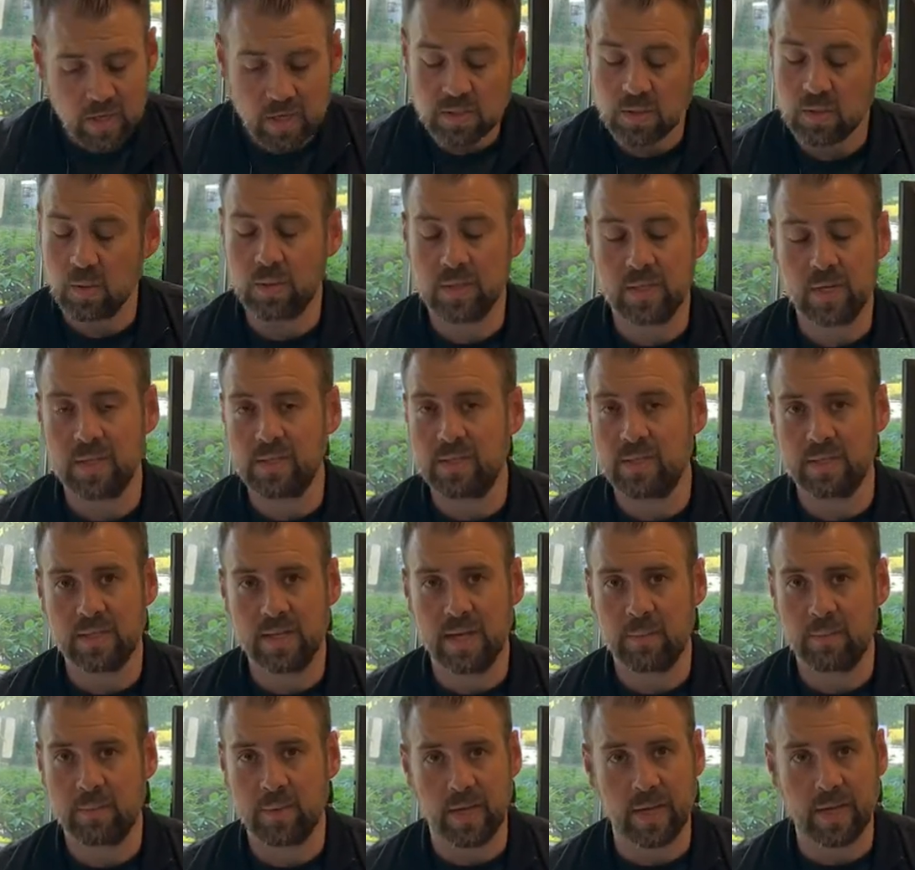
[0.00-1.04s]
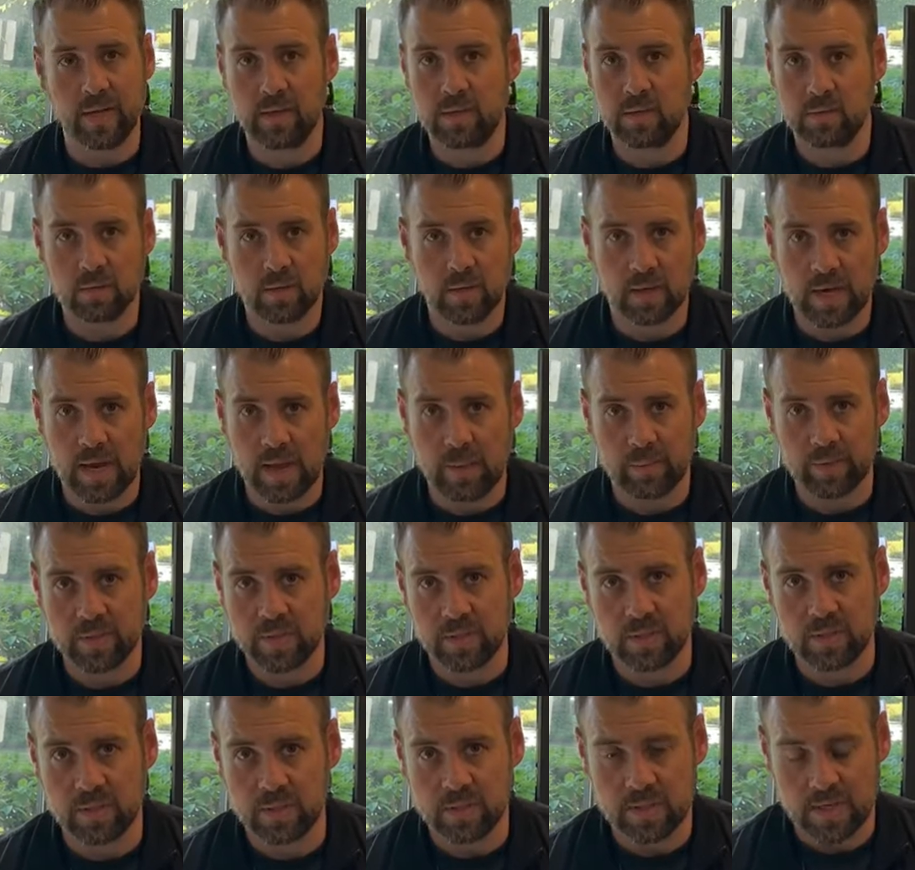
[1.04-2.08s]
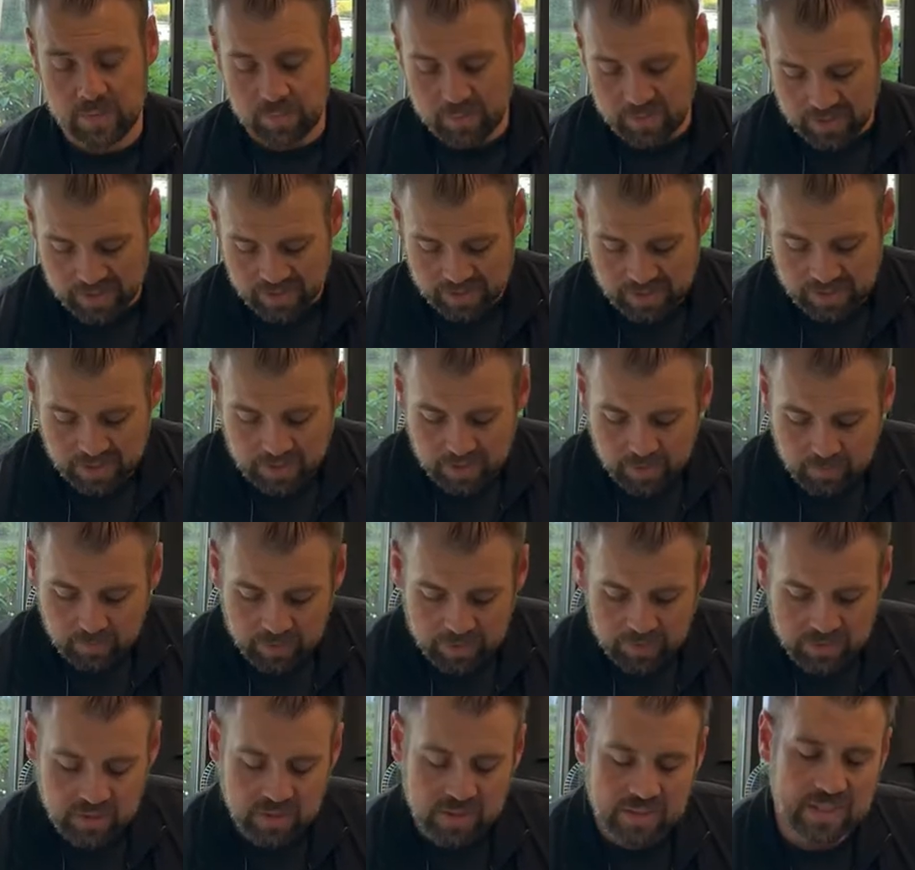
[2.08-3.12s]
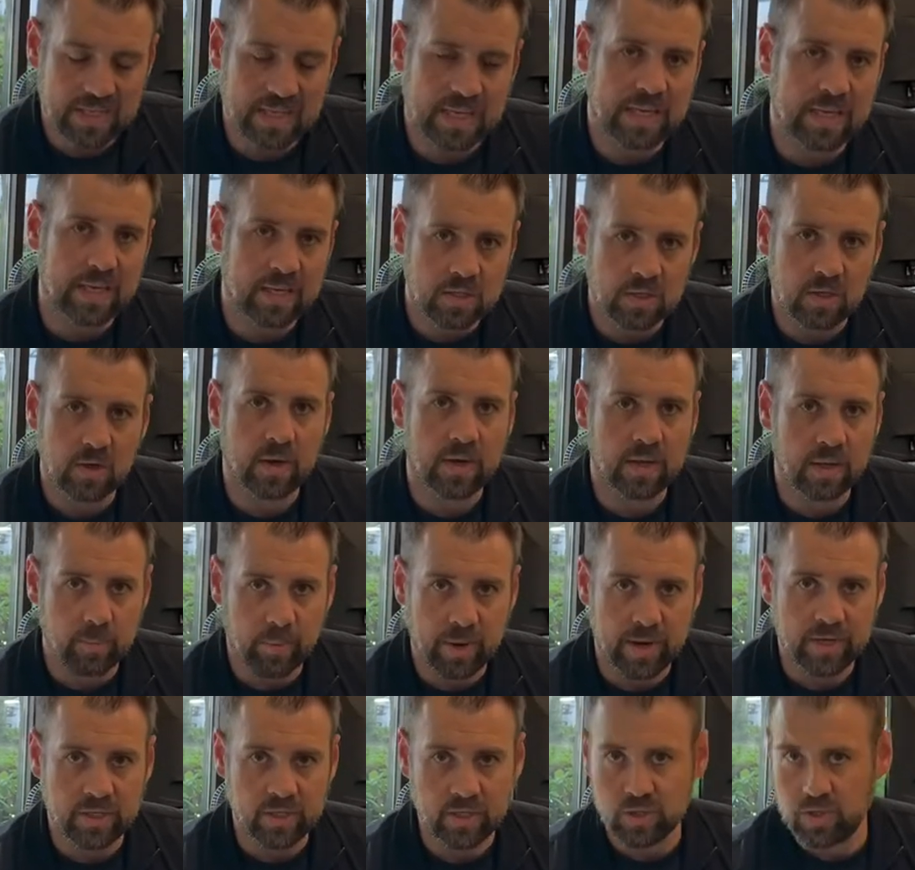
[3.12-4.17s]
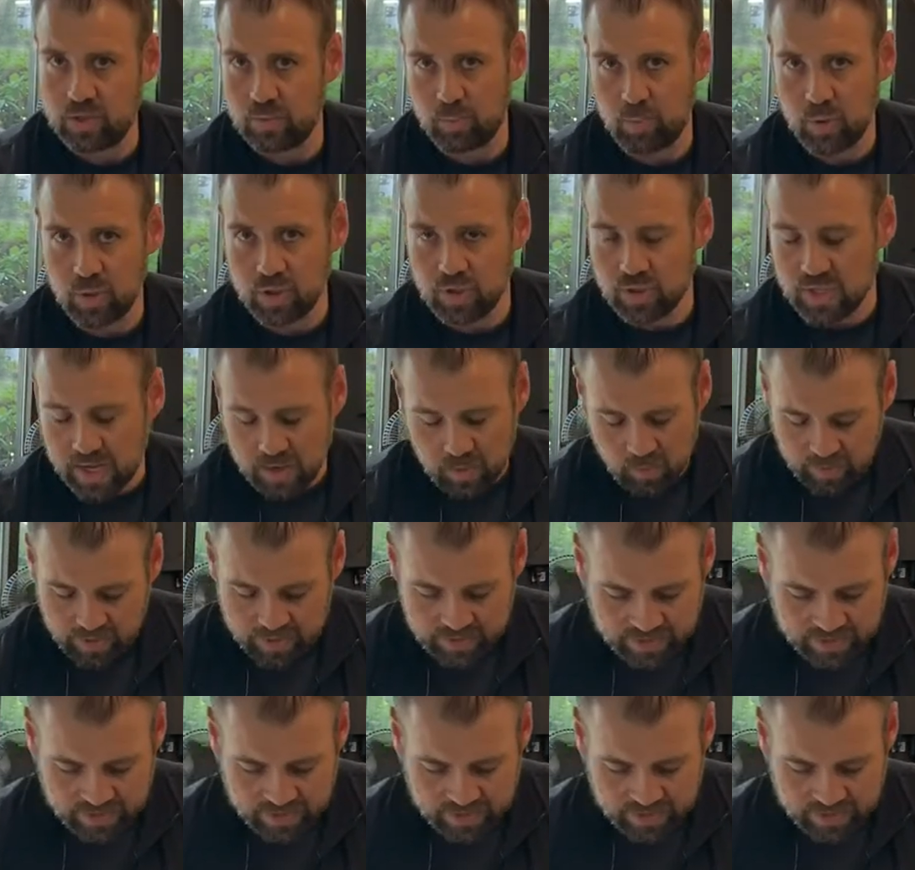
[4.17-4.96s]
So it does the same thing, accomplishes the same thing, but it's just easier on the patient to push that way,